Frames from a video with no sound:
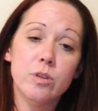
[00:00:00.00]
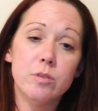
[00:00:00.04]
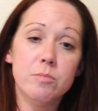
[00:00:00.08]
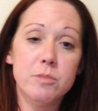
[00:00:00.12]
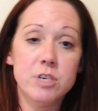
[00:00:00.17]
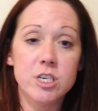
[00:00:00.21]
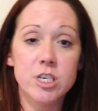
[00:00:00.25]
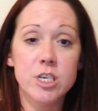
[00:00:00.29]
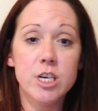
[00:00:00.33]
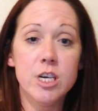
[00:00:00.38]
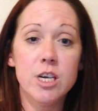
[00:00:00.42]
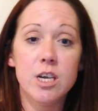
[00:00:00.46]
the
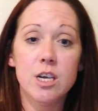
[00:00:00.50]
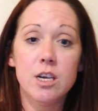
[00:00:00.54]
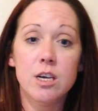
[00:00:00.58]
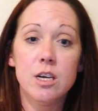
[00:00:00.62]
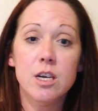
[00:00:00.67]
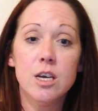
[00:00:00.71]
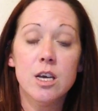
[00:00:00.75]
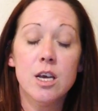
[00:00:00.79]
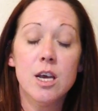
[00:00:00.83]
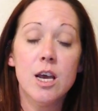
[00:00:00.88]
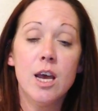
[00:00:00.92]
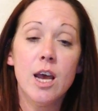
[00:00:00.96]
machine,
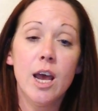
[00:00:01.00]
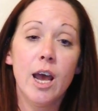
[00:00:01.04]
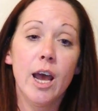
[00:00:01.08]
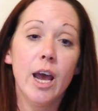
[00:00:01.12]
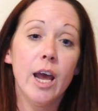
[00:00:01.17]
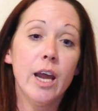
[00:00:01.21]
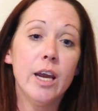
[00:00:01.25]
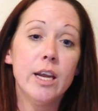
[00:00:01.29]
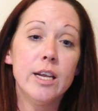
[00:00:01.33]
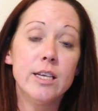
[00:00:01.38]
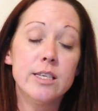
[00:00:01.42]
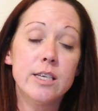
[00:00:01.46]

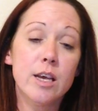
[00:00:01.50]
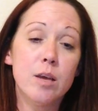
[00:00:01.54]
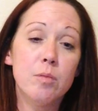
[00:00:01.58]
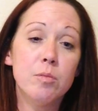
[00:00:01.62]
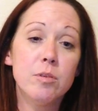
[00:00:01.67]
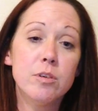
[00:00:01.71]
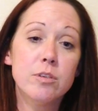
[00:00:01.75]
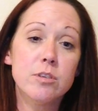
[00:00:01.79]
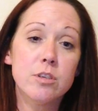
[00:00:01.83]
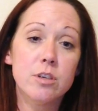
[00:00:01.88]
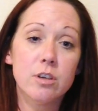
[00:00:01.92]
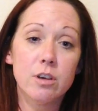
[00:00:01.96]
and he's
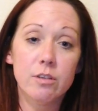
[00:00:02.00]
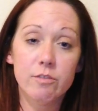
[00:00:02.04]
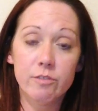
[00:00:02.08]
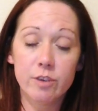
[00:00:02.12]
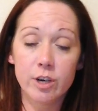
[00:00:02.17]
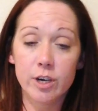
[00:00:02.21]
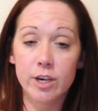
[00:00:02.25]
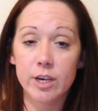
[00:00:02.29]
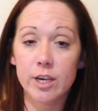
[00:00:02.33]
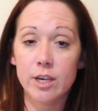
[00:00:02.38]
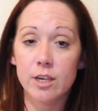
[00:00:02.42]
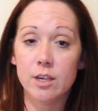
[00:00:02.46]
able to
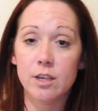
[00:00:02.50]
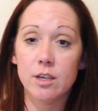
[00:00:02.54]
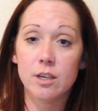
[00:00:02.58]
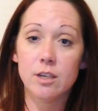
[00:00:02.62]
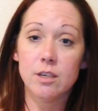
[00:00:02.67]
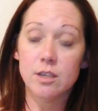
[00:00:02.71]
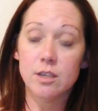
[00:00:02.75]
convert it